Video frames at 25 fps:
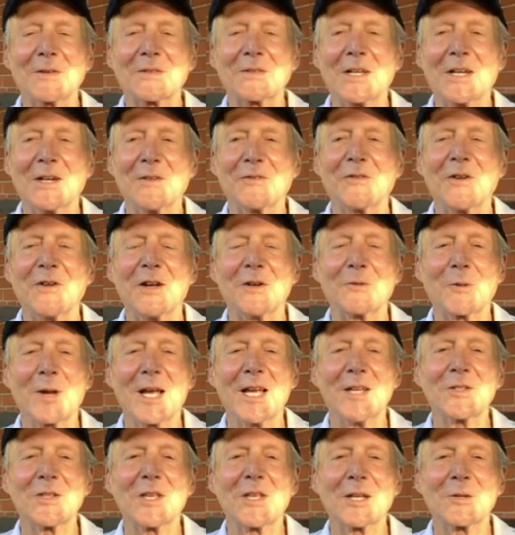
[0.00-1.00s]

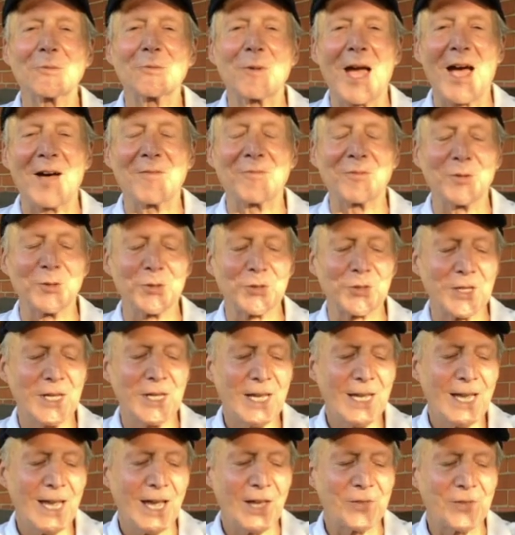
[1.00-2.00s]
fundraising and raffles
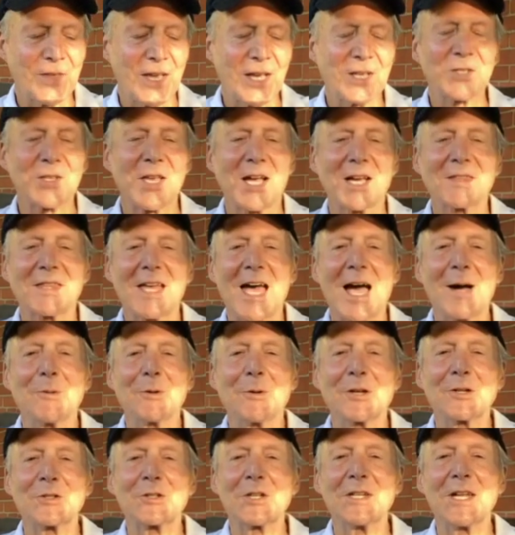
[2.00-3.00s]
and things like that. Well,
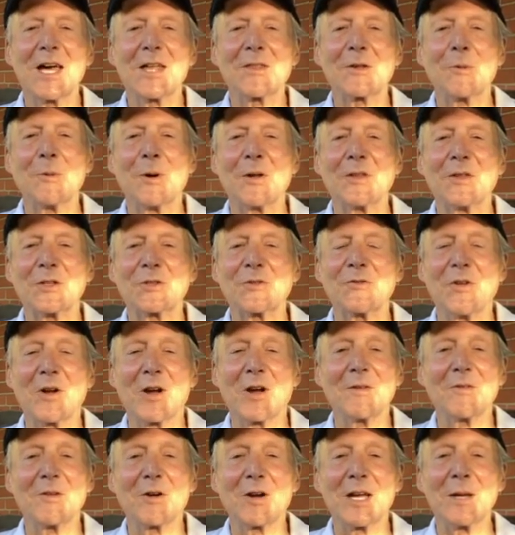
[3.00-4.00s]
there's another one that's
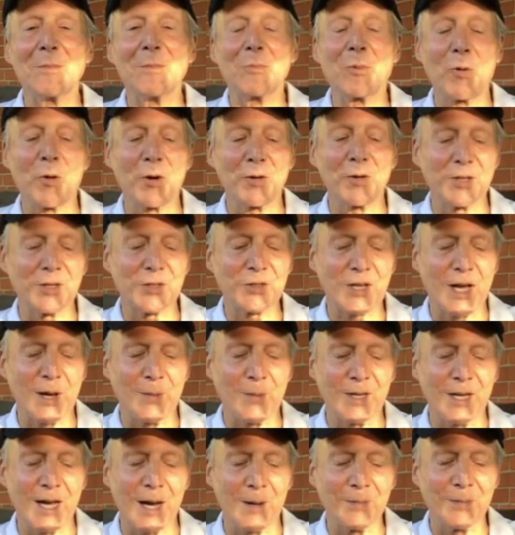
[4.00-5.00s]
very, very important that's
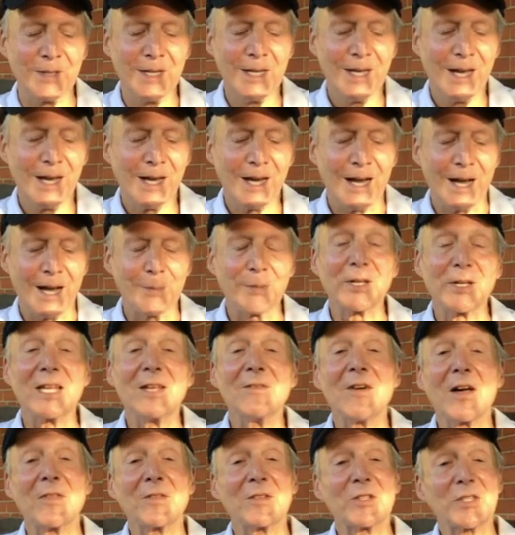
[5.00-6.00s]
coming up, I
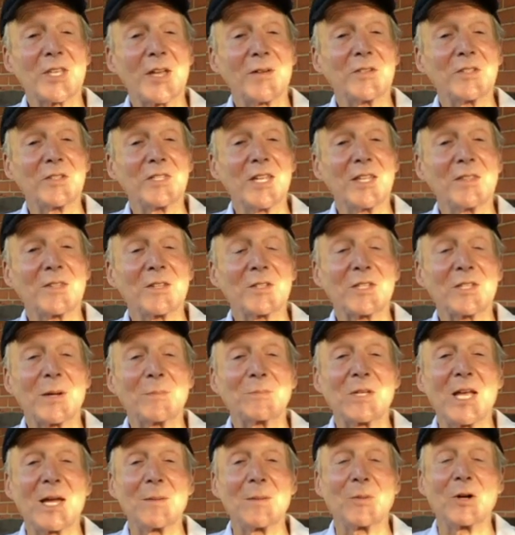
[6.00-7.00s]
believe, on the 17th of
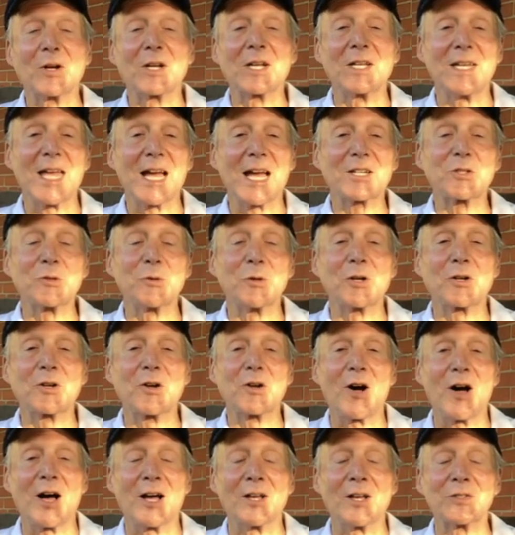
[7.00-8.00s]
September, Connect to a
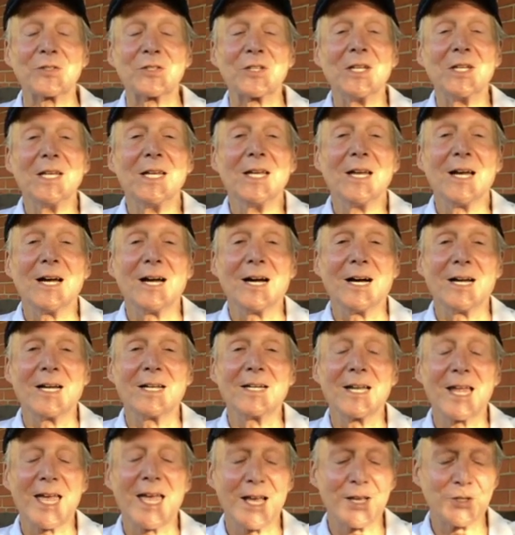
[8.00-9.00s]
Cause.
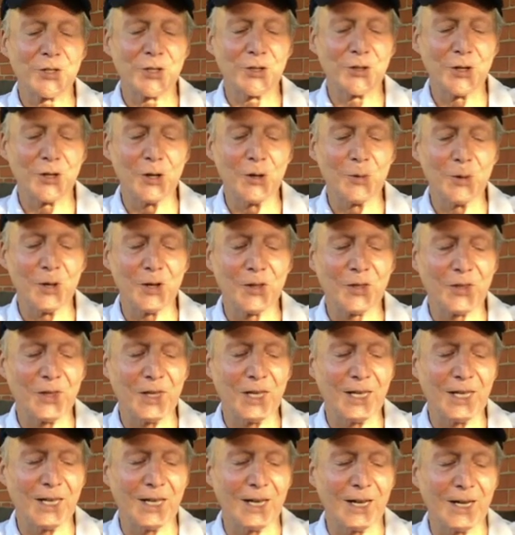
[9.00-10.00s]
And it has to do with
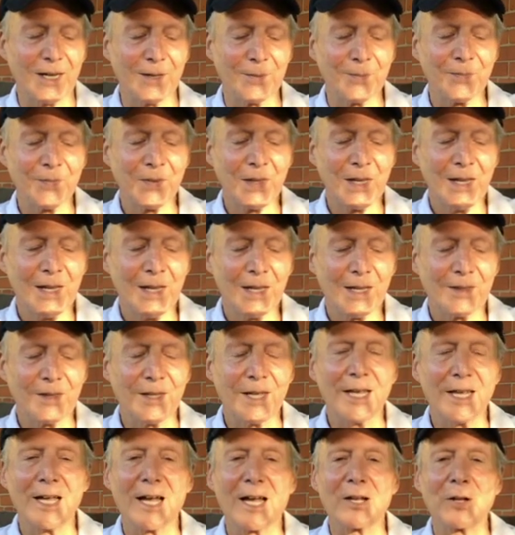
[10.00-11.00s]
the
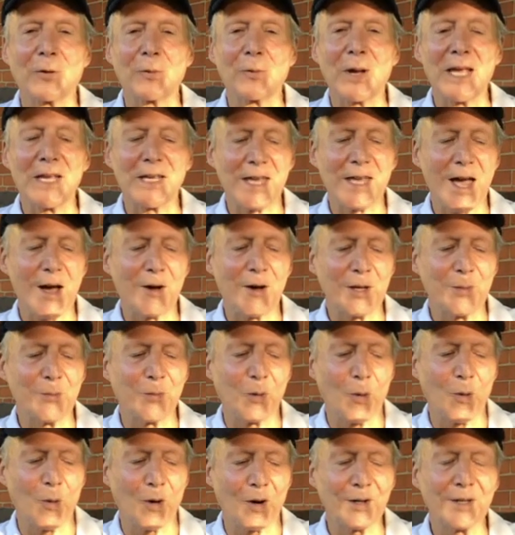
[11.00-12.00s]
Lorain County
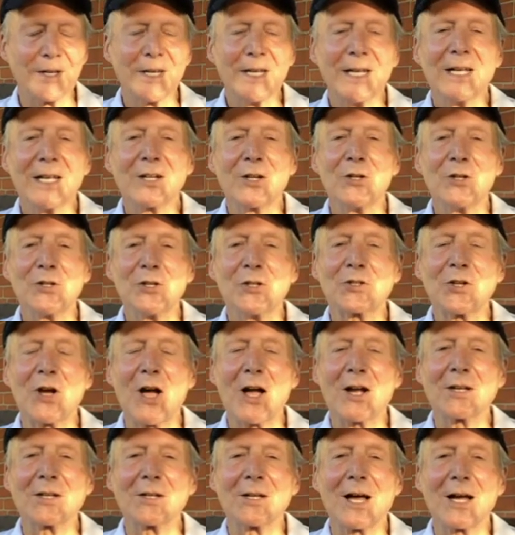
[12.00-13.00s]
Board. Could you
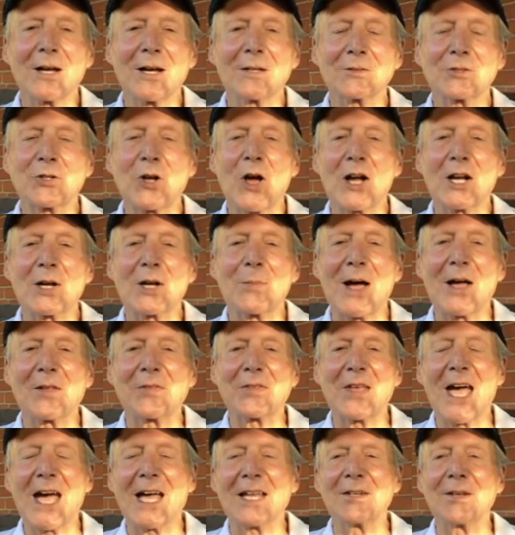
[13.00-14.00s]
talk about
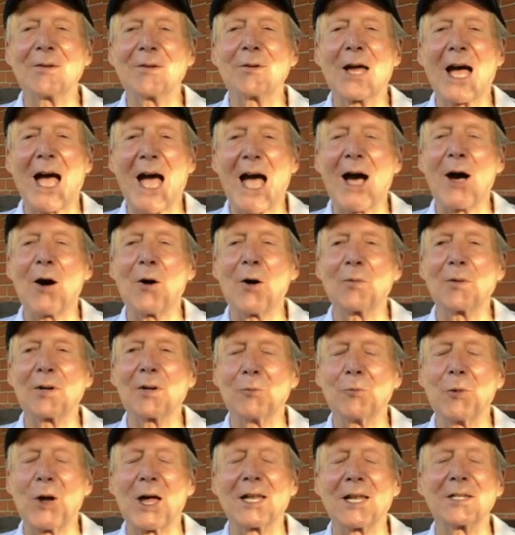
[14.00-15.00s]
that and how
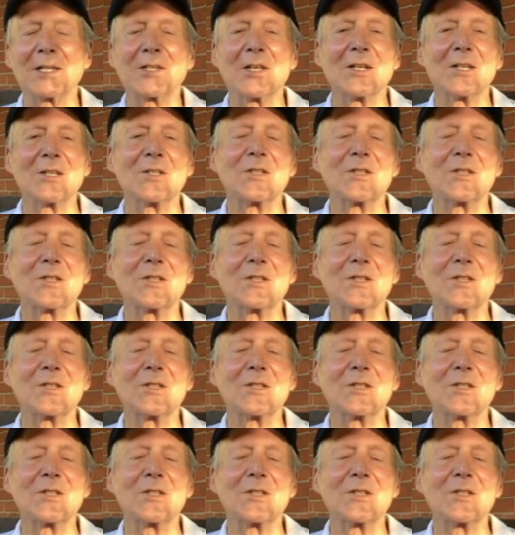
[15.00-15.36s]
Wellington is